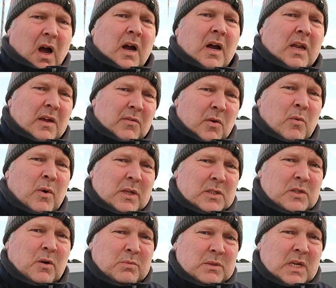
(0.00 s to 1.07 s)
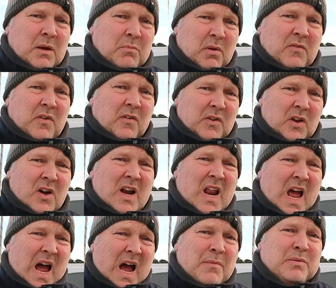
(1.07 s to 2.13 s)
I'm going to give you one top tip. If I've learned
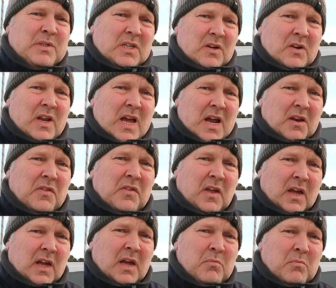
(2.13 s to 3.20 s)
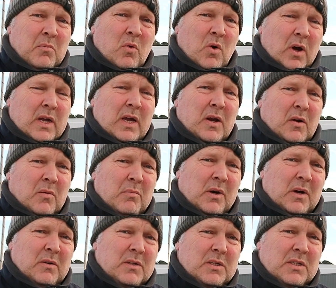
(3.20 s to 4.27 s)
absolutely anything in working on
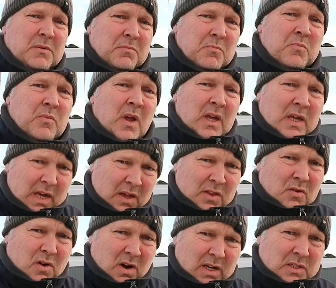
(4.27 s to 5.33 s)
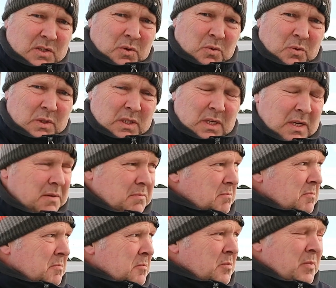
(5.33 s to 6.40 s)
boats, get the right tools.
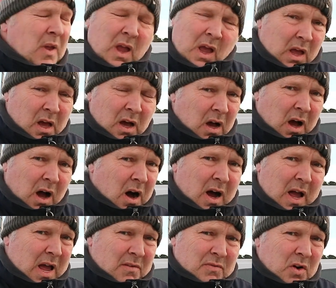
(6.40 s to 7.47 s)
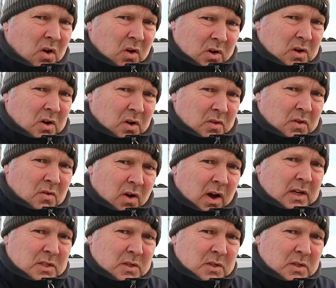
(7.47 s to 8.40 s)
I have not got the right